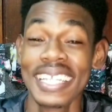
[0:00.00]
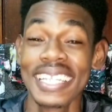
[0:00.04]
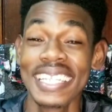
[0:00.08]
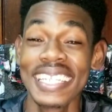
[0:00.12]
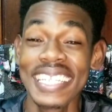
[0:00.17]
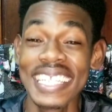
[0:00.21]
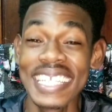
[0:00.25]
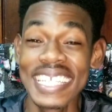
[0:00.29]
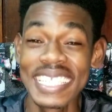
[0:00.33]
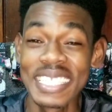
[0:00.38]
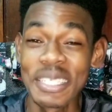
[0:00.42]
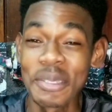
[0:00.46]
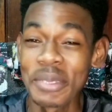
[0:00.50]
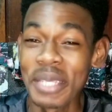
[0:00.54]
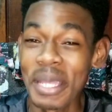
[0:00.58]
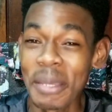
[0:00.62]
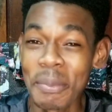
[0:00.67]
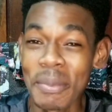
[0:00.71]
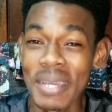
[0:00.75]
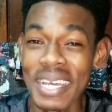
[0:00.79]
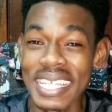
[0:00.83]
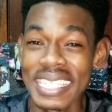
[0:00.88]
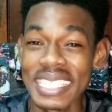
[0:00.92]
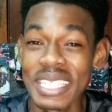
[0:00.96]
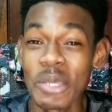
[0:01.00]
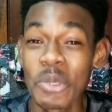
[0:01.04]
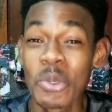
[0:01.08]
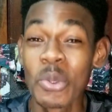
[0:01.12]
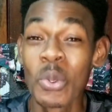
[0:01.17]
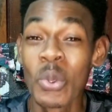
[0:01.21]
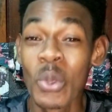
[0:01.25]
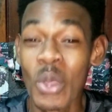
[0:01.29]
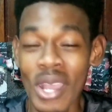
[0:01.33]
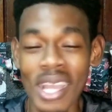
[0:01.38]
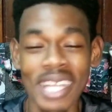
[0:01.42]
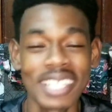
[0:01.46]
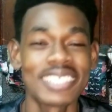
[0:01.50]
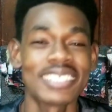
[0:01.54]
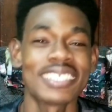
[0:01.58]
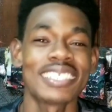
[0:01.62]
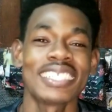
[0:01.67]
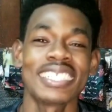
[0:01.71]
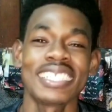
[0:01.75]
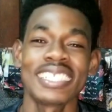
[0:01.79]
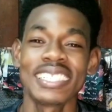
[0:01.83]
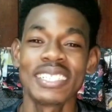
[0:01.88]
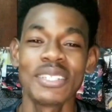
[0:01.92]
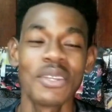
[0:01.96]
these of them are
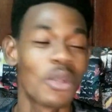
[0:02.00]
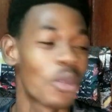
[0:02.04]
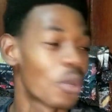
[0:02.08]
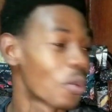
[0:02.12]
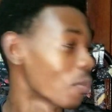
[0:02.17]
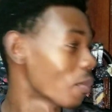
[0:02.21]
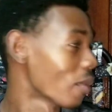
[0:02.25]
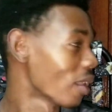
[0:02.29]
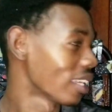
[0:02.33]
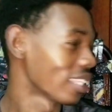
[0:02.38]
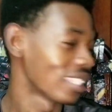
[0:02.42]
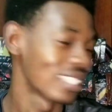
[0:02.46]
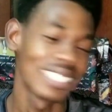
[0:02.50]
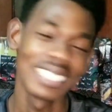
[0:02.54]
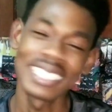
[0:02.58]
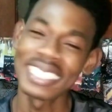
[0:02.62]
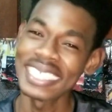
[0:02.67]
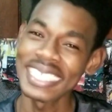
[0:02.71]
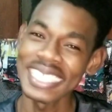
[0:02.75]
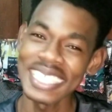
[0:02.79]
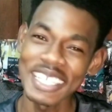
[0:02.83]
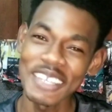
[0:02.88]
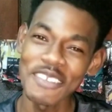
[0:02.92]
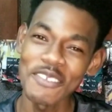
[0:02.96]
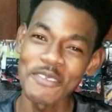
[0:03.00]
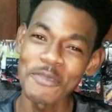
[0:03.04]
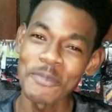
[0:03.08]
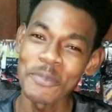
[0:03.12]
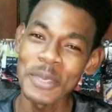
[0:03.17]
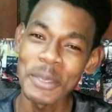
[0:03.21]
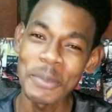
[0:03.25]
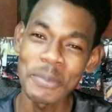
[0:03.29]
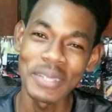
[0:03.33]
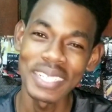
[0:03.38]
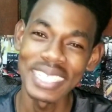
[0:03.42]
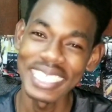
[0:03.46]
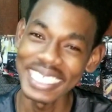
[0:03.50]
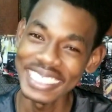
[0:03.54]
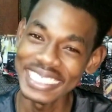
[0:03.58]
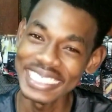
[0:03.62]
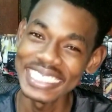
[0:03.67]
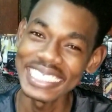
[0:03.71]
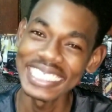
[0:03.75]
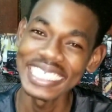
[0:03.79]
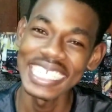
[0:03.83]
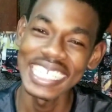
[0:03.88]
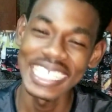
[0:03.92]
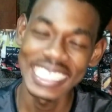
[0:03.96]
watching you down by. Give people a
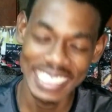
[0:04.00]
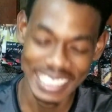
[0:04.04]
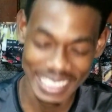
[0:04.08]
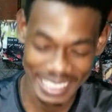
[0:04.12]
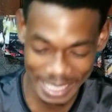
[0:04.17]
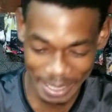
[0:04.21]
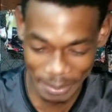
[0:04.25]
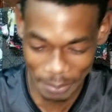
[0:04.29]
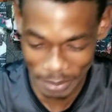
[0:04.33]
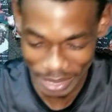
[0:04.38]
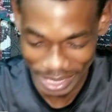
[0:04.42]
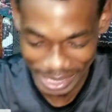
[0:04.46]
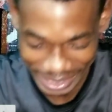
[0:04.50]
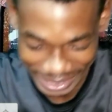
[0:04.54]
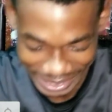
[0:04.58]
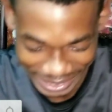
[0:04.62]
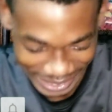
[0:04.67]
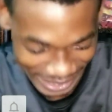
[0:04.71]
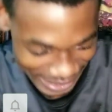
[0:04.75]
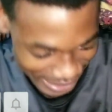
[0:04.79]
chance, no man.